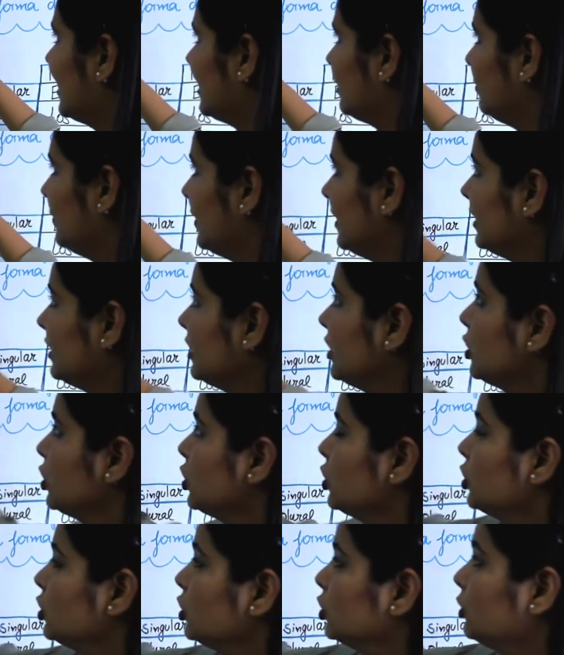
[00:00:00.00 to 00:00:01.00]
that means
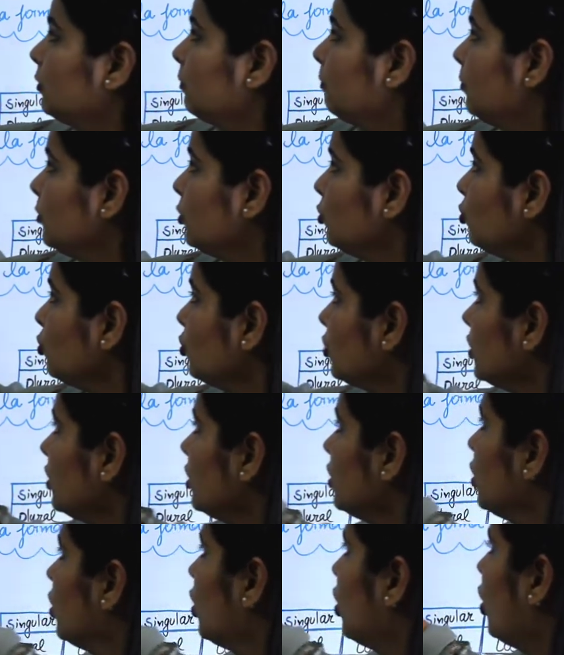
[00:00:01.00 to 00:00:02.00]
the
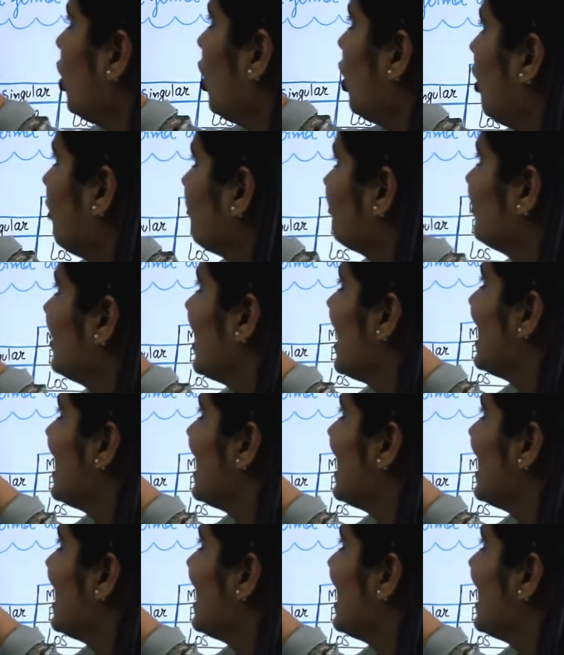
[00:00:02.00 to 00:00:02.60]
plural of